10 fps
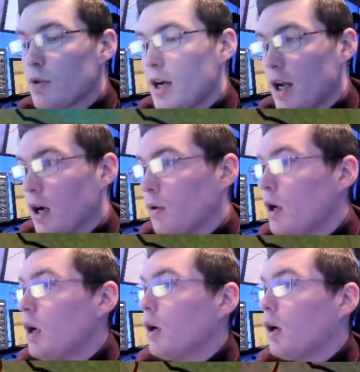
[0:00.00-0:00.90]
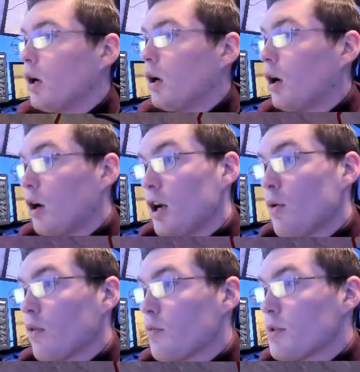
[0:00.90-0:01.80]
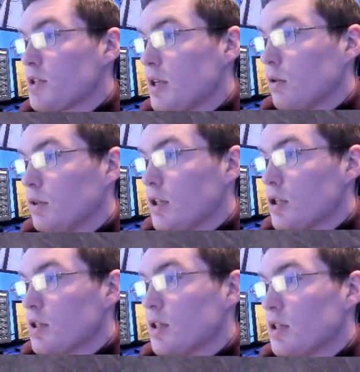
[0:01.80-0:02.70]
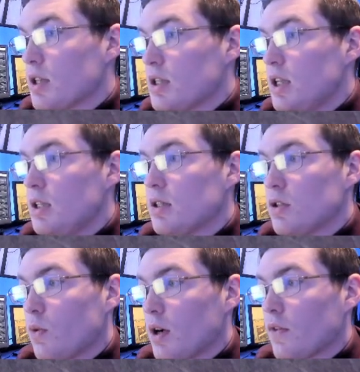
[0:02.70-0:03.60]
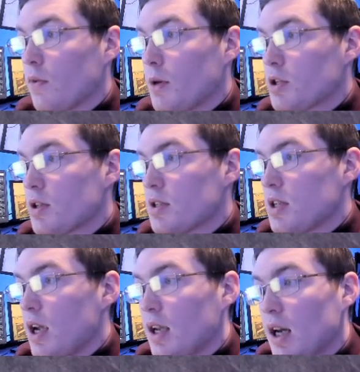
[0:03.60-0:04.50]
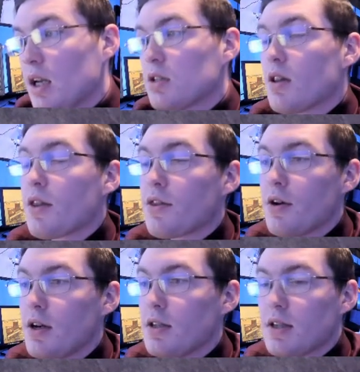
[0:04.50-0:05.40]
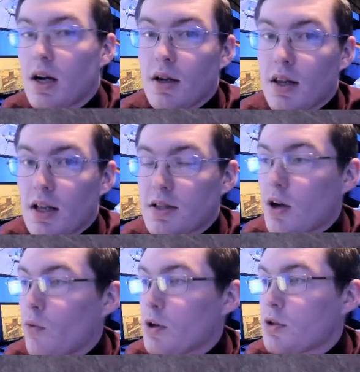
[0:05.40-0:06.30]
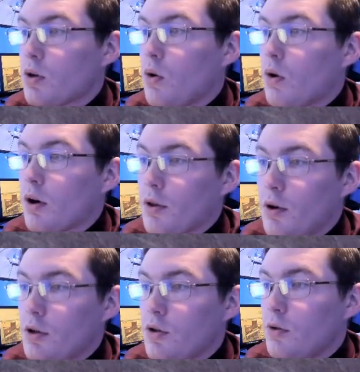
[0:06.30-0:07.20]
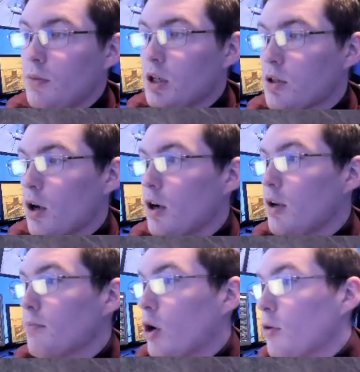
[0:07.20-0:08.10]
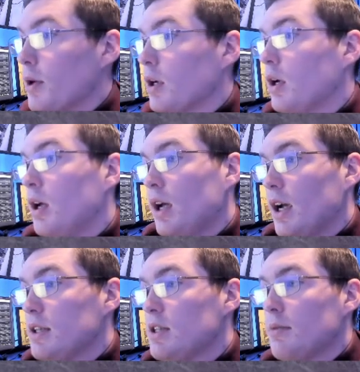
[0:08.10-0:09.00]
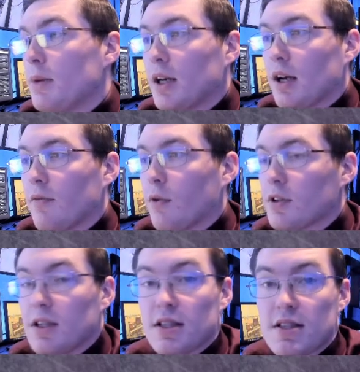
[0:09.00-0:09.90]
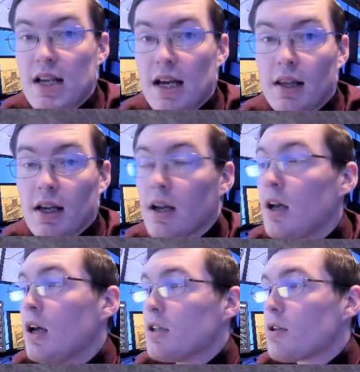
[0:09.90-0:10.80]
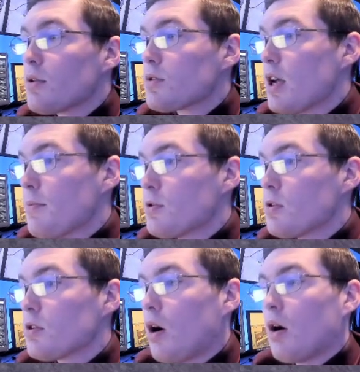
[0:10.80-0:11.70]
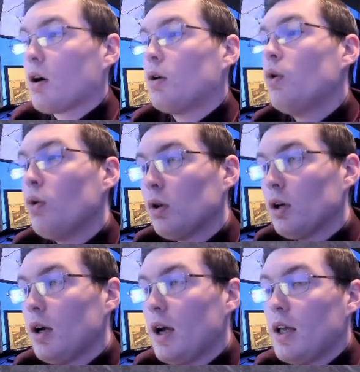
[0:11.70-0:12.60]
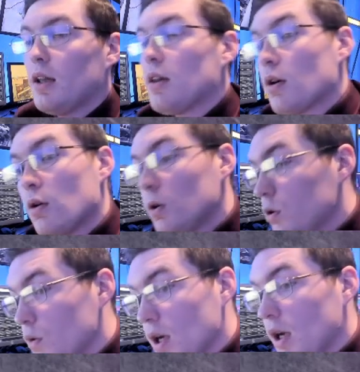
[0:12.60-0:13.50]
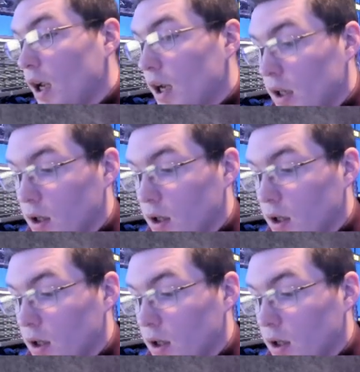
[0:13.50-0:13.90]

right now uh, are anywhere from the single digits into the teens and 20s for much of the state, getting into the 30s down in that southwestern corner 32 in Beach, 30 in Bowman, 18 in Minot, 14 in Stanley. So those temperatures are cooler and they're going to get a